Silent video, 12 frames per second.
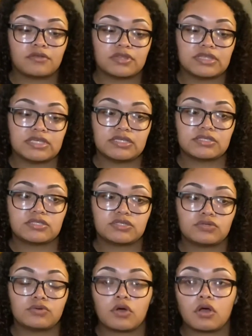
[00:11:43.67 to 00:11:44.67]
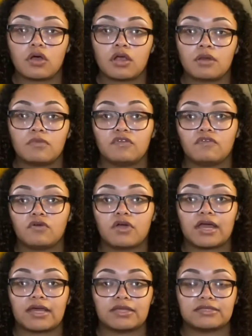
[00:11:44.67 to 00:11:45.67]
these two are before
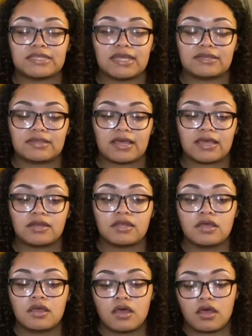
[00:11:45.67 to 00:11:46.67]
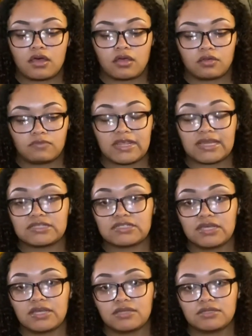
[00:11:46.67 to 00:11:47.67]
I take that that
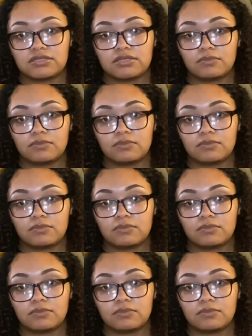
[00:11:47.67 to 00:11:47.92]
chance.